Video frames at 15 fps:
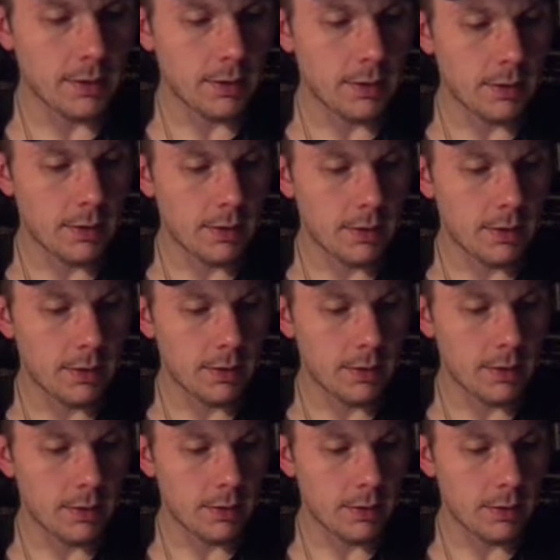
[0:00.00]

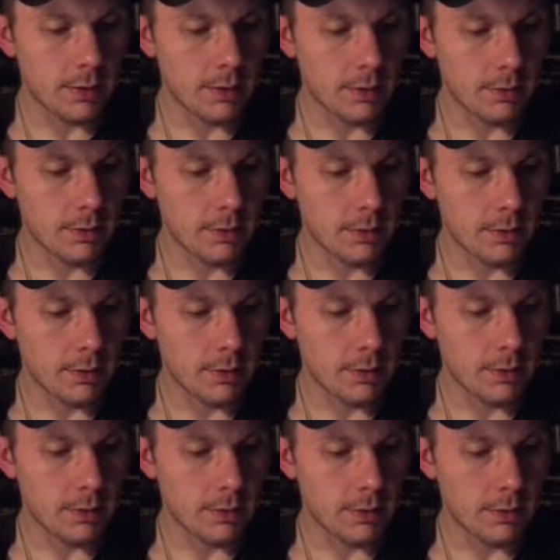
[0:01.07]

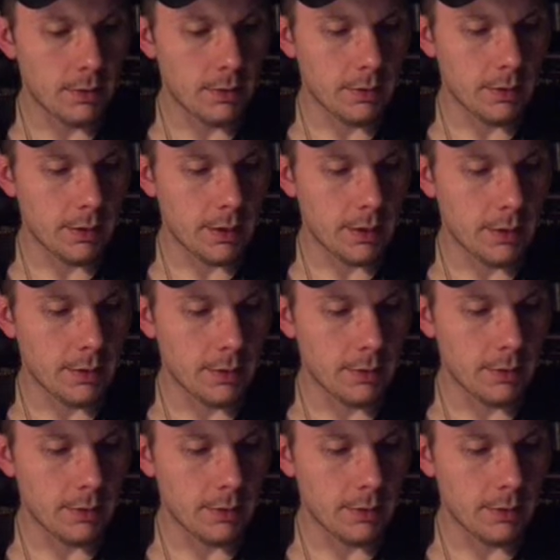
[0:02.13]
No one is speaking in this clip.